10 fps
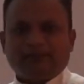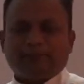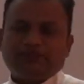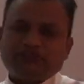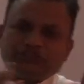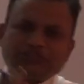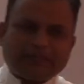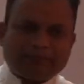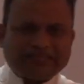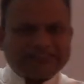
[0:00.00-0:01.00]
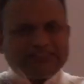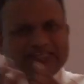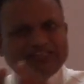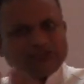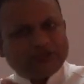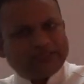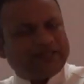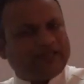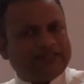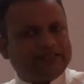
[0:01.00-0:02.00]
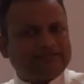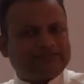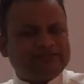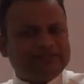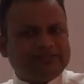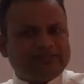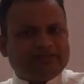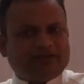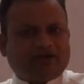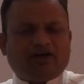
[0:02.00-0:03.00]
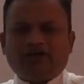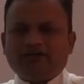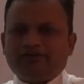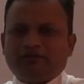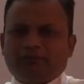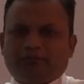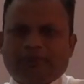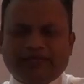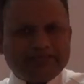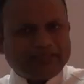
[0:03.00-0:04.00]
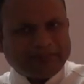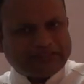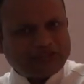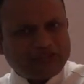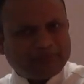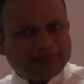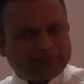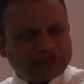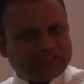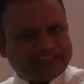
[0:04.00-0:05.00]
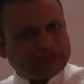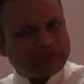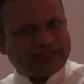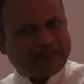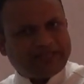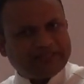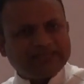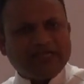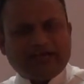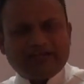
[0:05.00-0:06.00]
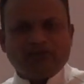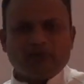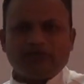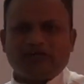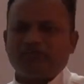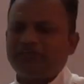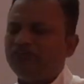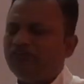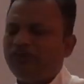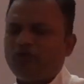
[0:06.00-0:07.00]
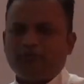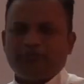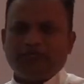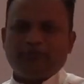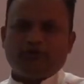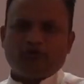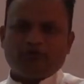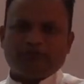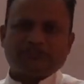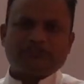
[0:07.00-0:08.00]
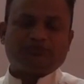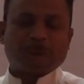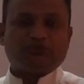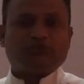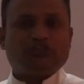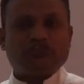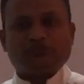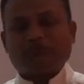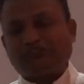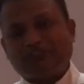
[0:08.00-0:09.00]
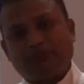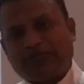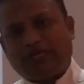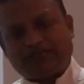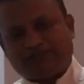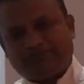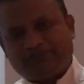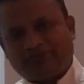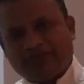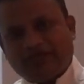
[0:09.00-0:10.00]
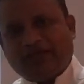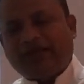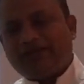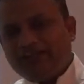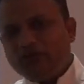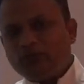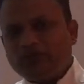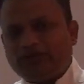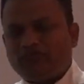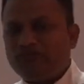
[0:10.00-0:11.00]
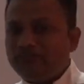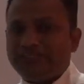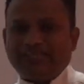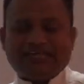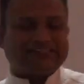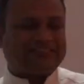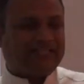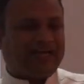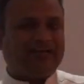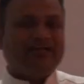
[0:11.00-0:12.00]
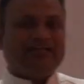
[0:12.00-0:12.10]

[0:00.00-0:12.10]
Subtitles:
purchasing capacity also declines, or buying capacity of the person also declines, and due to that one he will not be able to purchase much more units of the same product. And due to that one we can say that